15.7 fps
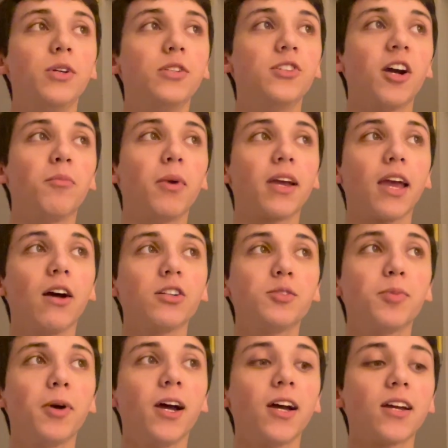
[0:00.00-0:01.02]
we drive my
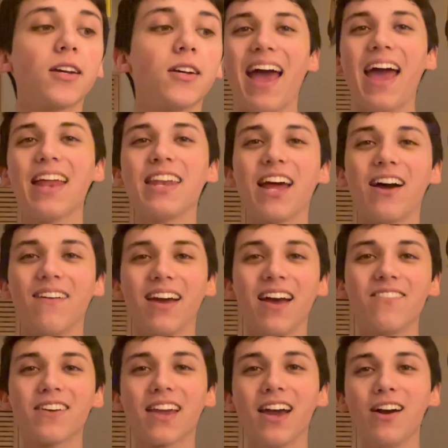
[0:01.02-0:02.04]
couch back, and now I
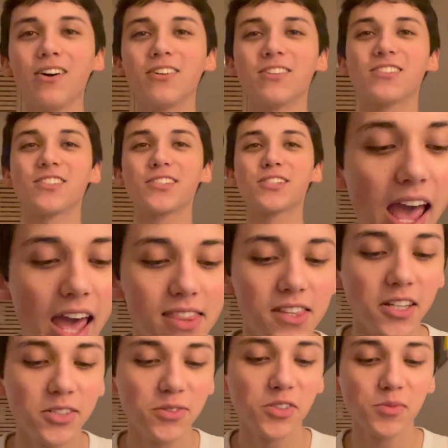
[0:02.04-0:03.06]
have a couch. And
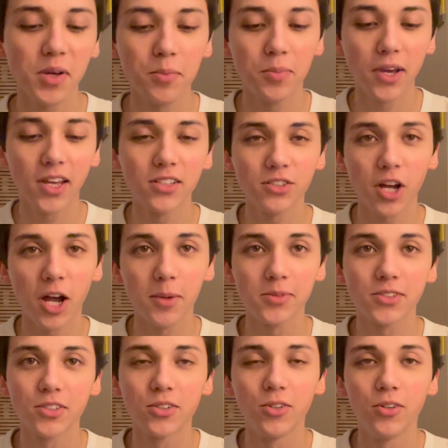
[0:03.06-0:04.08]
this was my biggest
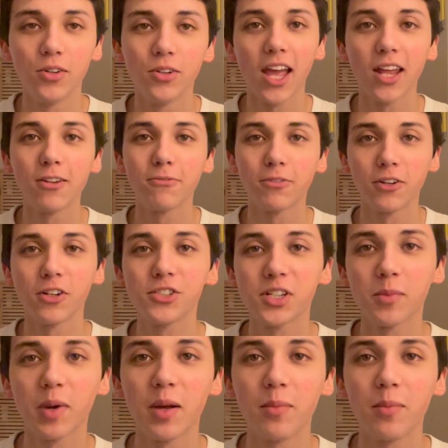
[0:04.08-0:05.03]
obstacle in furnishing my